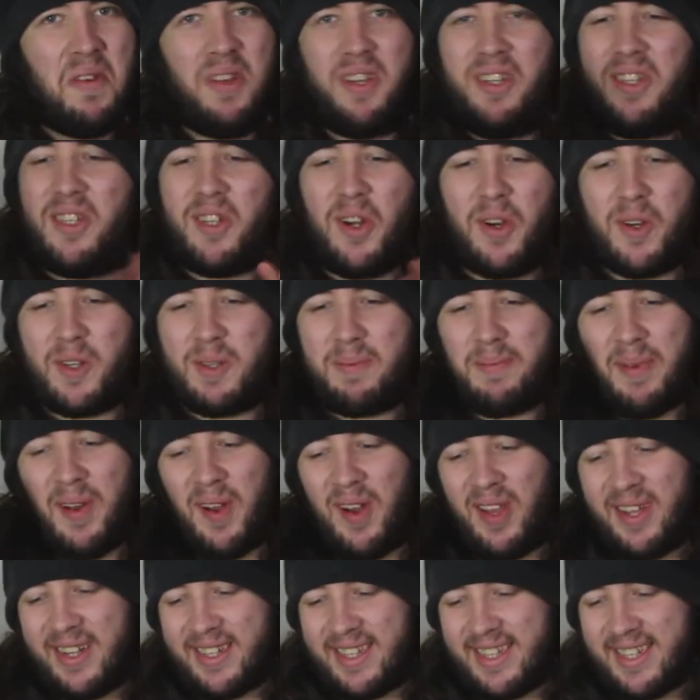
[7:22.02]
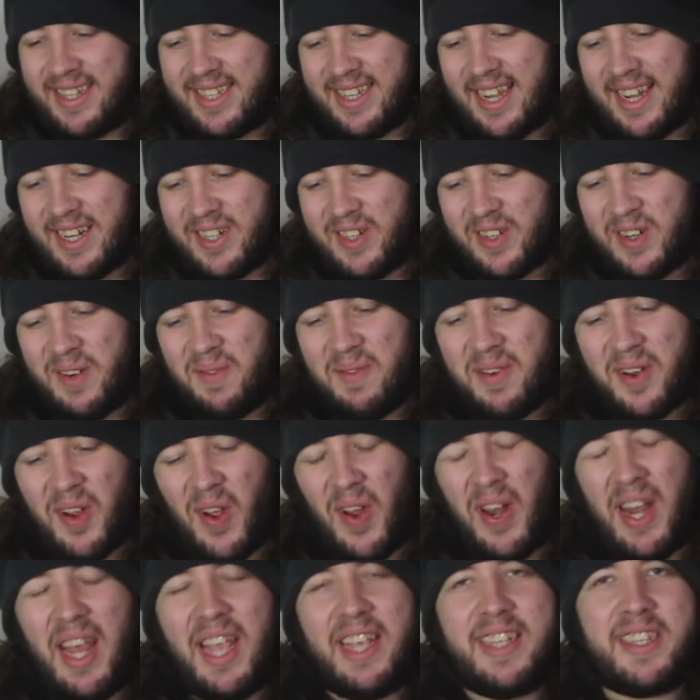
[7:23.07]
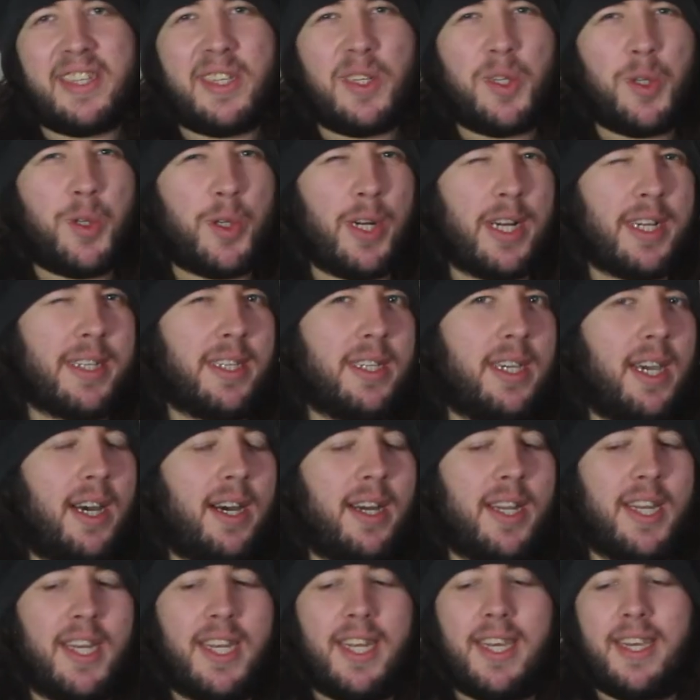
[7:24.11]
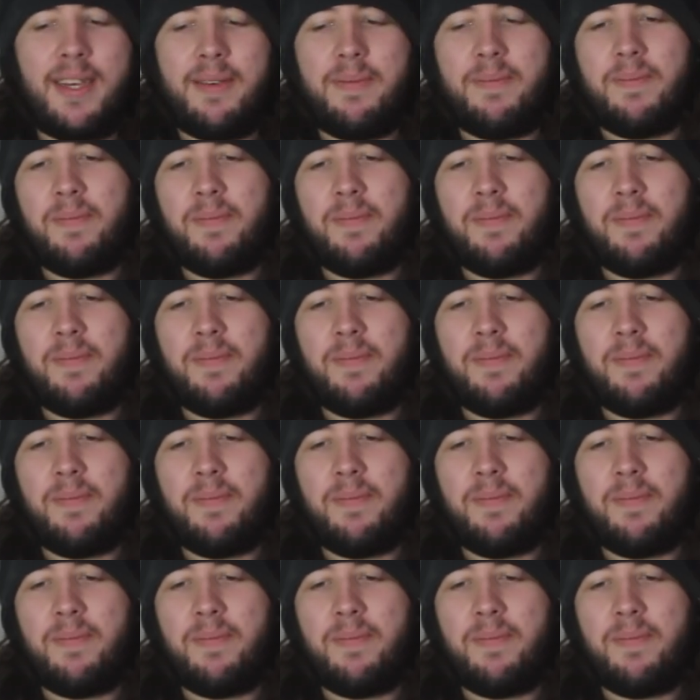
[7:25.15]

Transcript: Dog's Bollocks, etc. And we've got an Asus Strix card in there.